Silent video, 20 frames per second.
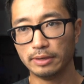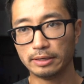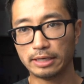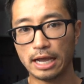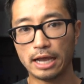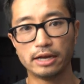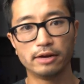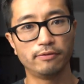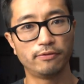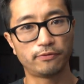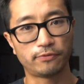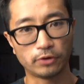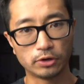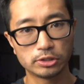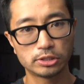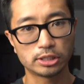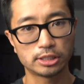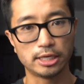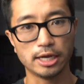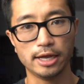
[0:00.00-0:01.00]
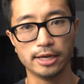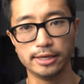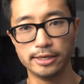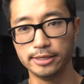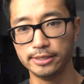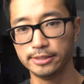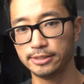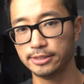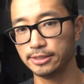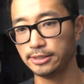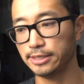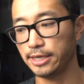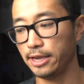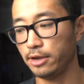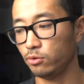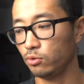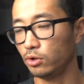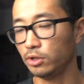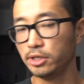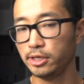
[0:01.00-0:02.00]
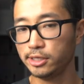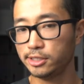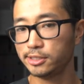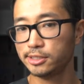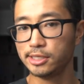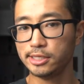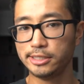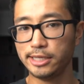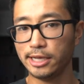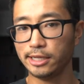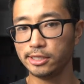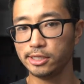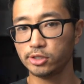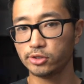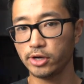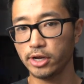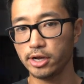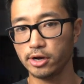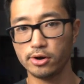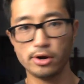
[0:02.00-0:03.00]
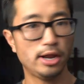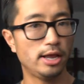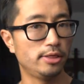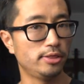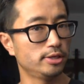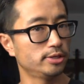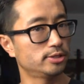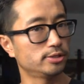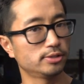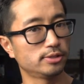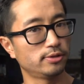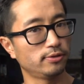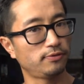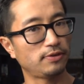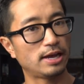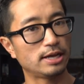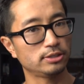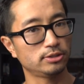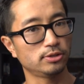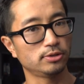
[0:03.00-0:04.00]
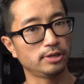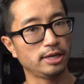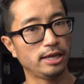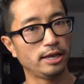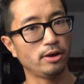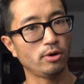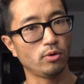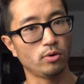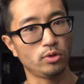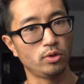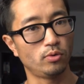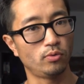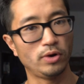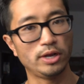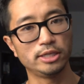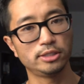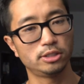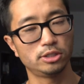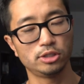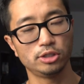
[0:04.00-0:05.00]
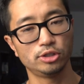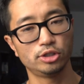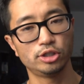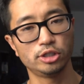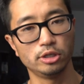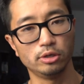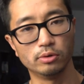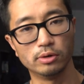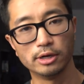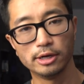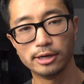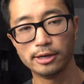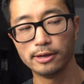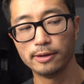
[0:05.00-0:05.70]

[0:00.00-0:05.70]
my kind of first gut is to say, well, this is the daily trainer and this is the faster day or the race shoe.